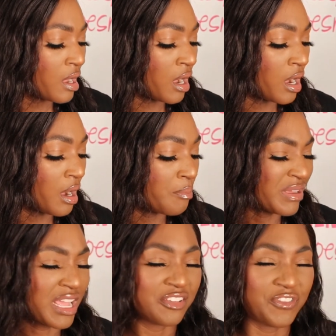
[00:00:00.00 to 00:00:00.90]

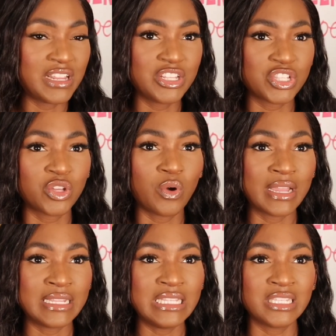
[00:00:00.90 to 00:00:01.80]
But I feel as though
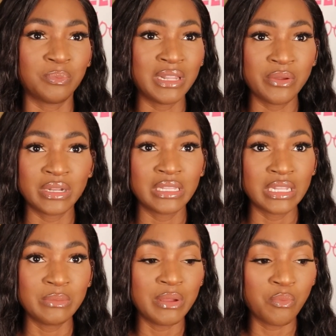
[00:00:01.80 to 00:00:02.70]
I need to play with it a
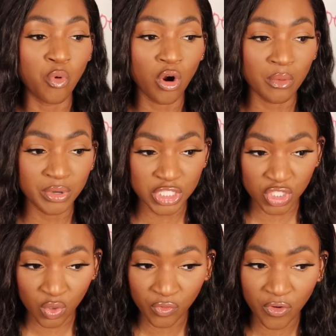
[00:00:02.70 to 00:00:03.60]
little bit more, but
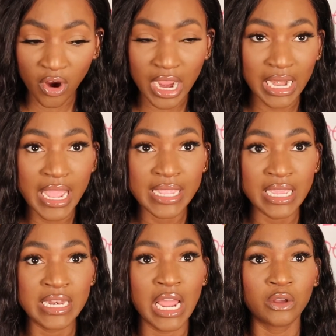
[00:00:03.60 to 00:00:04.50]
so far I like
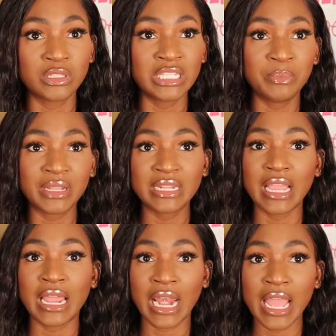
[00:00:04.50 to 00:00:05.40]
it. Now typically
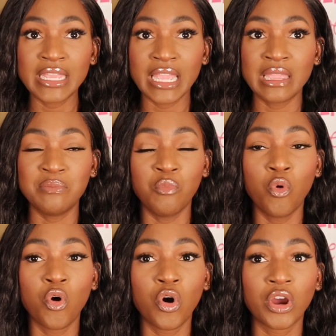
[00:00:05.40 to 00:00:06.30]
I like a
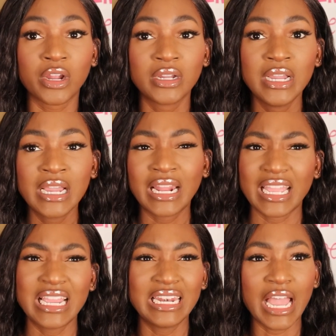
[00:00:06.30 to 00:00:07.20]
more, like
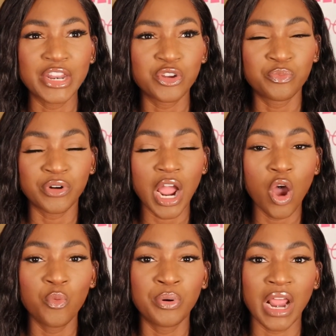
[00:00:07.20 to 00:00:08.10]
a lighter
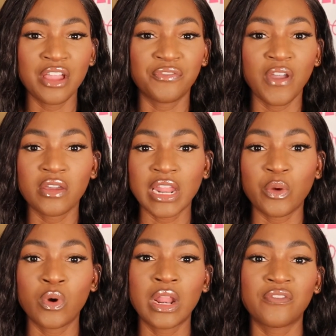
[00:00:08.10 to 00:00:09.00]
brow, but I found
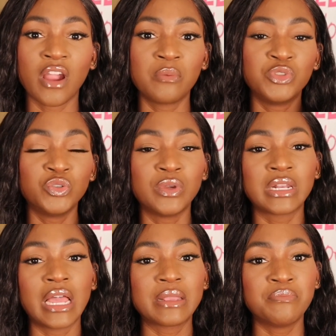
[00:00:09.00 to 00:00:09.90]
like whenever I'm doing
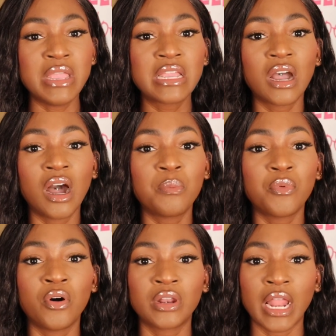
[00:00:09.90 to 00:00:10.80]
like makeup
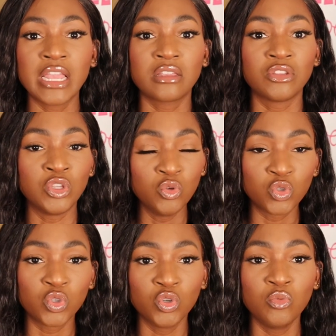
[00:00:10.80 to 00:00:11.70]
on like
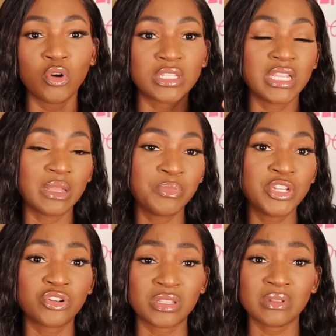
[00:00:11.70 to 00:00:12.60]
YouTube or taking
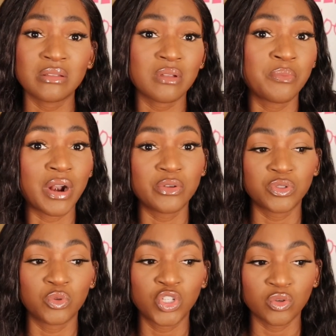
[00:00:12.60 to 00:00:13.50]
pictures, sometimes my brows
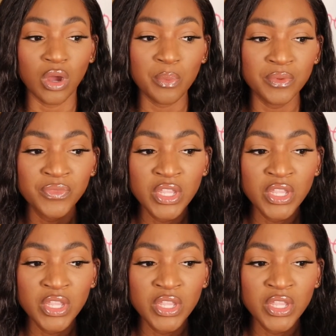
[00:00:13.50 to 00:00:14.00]
don't show up.